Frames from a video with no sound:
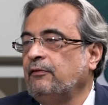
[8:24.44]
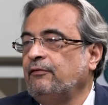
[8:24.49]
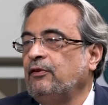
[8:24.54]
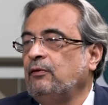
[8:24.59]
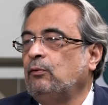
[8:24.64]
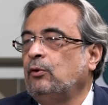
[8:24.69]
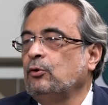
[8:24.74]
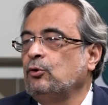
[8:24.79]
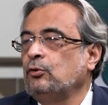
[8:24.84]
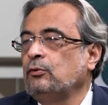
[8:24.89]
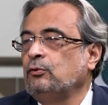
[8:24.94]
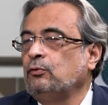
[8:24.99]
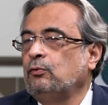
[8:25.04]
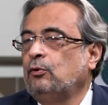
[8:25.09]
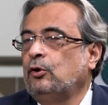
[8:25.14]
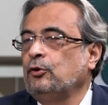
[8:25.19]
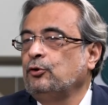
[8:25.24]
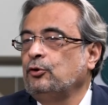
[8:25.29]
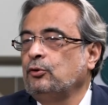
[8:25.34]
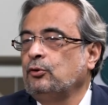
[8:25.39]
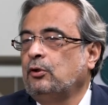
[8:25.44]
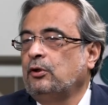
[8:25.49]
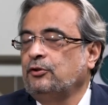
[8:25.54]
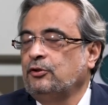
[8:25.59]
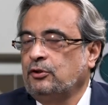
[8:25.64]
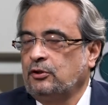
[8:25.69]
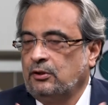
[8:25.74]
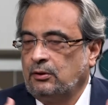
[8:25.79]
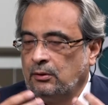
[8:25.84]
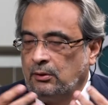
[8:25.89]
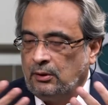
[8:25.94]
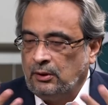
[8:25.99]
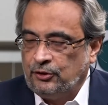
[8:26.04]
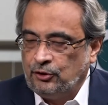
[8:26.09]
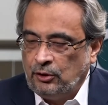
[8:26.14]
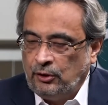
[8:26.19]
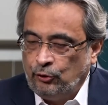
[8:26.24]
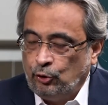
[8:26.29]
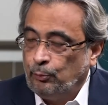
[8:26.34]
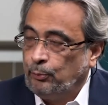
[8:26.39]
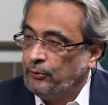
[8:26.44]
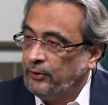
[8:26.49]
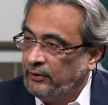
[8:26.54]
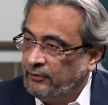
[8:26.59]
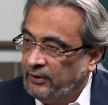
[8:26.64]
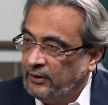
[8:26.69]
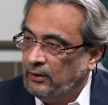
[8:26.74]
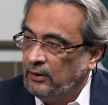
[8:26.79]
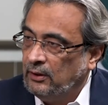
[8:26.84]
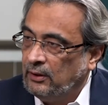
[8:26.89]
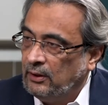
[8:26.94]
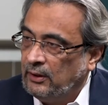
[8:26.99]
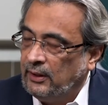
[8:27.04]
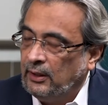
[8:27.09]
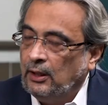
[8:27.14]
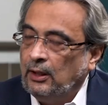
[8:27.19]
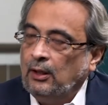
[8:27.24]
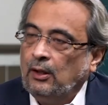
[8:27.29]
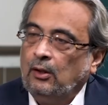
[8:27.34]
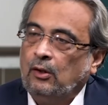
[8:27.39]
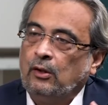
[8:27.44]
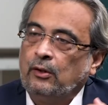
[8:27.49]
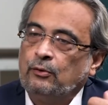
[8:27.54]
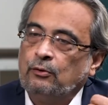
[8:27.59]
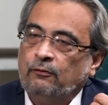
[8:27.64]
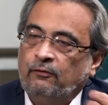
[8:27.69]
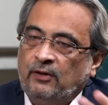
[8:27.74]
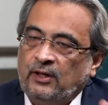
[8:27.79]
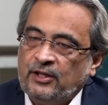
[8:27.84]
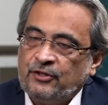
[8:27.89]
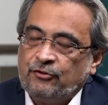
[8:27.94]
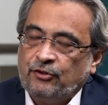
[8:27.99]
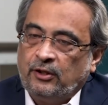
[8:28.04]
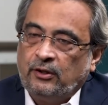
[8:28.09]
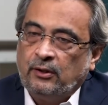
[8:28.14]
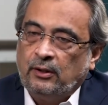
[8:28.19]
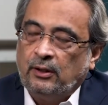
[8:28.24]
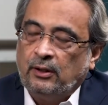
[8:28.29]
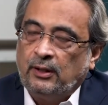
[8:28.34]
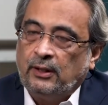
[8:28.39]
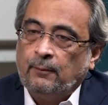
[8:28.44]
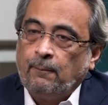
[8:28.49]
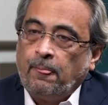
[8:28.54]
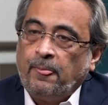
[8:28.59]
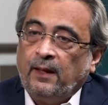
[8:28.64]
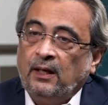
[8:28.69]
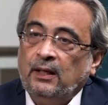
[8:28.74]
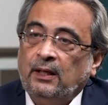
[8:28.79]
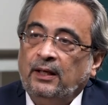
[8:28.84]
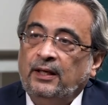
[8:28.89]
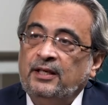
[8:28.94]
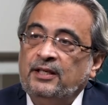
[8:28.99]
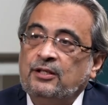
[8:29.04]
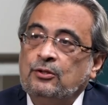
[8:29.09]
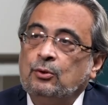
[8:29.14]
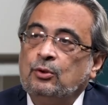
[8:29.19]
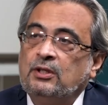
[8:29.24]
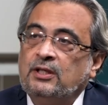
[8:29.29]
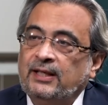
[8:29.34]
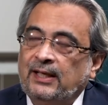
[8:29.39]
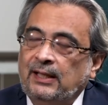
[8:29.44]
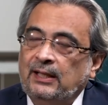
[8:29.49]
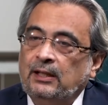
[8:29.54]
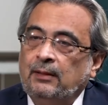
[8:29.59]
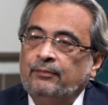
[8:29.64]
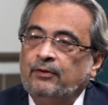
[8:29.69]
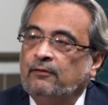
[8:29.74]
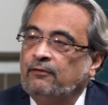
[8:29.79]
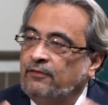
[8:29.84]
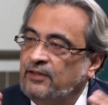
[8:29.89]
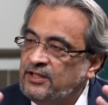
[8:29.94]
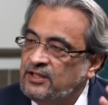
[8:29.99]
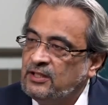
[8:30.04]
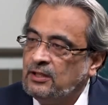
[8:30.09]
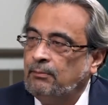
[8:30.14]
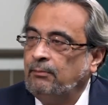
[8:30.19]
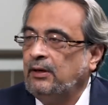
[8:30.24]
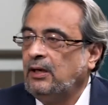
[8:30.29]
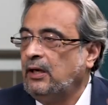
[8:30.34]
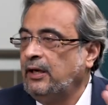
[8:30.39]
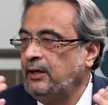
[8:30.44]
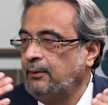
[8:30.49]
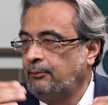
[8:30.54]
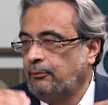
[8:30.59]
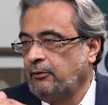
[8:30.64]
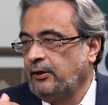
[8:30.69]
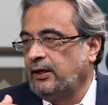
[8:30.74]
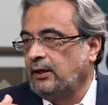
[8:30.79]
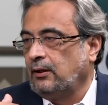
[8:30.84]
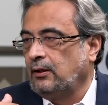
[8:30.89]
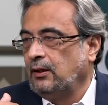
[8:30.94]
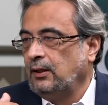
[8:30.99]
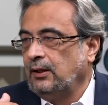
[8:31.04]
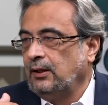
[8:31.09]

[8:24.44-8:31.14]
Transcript: if you want your children to pray regularly or to fast regularly, is to tell them the wisdom behind praying.